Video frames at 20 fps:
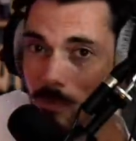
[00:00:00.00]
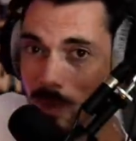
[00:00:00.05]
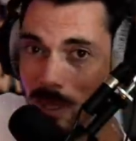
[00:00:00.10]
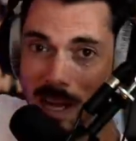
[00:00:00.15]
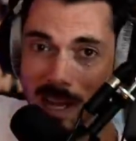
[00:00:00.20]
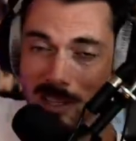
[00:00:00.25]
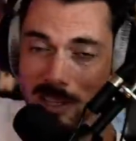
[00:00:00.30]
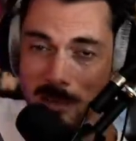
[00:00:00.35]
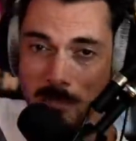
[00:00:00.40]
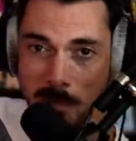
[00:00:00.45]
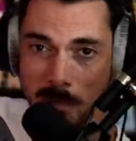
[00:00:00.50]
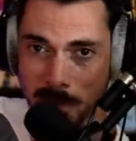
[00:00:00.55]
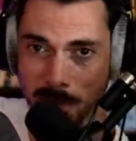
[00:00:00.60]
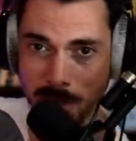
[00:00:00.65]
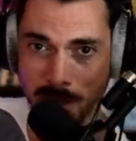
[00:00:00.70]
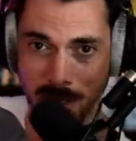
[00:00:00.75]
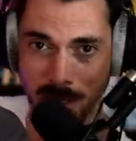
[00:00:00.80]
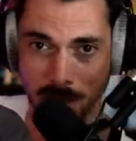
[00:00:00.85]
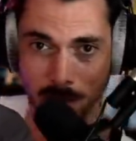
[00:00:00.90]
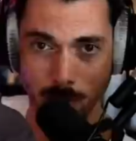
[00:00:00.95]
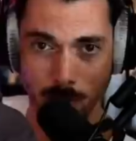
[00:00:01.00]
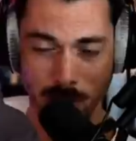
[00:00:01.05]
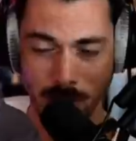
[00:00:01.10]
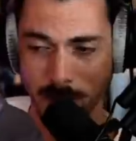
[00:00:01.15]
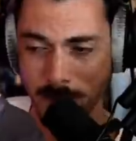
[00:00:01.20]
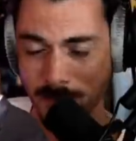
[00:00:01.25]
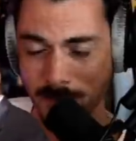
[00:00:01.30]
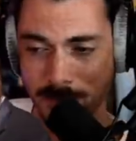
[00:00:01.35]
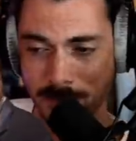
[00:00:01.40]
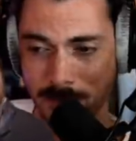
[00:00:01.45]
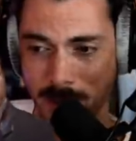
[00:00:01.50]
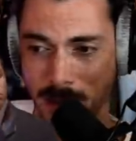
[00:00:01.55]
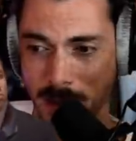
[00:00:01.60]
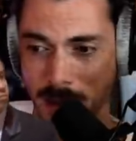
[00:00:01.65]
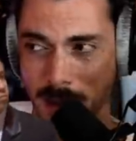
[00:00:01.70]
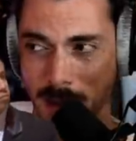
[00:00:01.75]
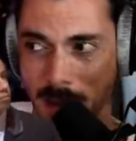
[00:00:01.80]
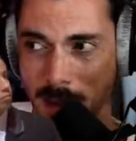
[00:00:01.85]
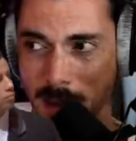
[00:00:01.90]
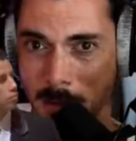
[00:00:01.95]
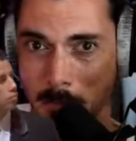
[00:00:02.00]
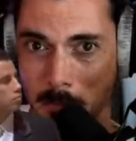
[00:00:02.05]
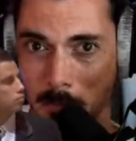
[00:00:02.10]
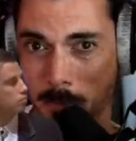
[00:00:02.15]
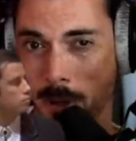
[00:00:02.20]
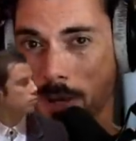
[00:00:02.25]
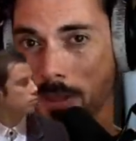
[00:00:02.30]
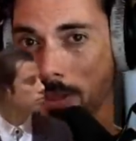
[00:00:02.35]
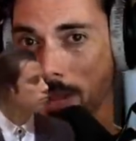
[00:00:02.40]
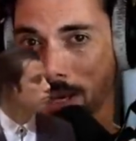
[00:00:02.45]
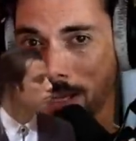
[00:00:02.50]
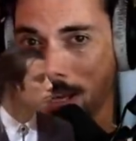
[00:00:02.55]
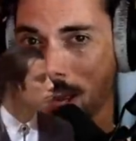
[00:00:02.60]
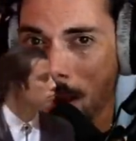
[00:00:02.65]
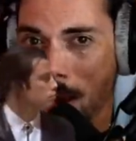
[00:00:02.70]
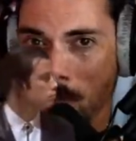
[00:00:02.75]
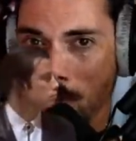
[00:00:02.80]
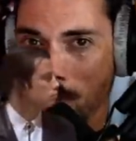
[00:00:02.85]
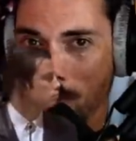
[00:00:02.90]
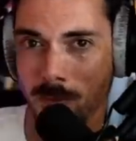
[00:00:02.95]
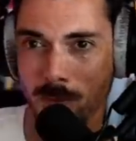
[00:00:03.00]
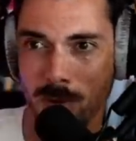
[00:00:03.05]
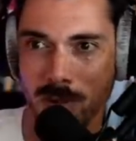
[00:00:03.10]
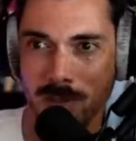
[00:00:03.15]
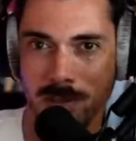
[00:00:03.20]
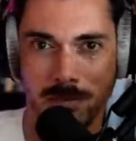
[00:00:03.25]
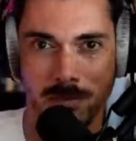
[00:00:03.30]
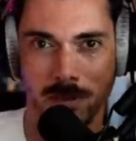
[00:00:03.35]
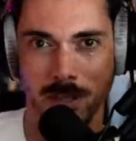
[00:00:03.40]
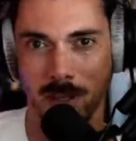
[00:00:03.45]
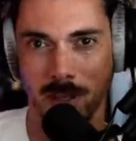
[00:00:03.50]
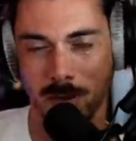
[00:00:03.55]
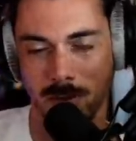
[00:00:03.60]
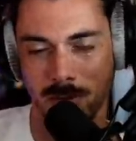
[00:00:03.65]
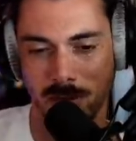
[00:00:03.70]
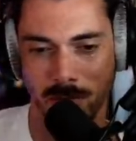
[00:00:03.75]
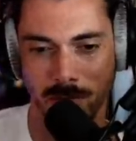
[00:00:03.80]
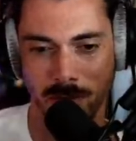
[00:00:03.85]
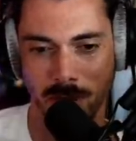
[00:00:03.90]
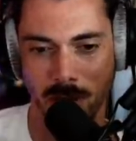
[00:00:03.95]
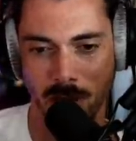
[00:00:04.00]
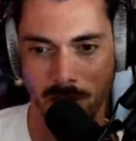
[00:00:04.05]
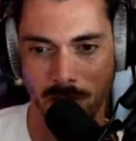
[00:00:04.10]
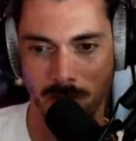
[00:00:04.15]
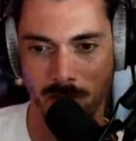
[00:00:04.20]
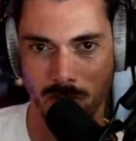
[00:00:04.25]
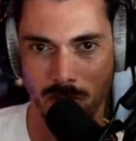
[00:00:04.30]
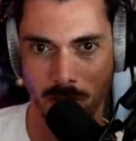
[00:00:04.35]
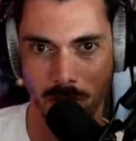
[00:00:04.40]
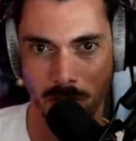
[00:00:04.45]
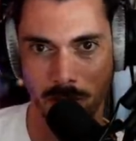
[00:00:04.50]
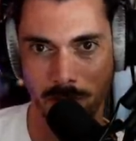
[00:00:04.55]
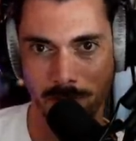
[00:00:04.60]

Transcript: actually built in Unreal, but that camera was a VR controller,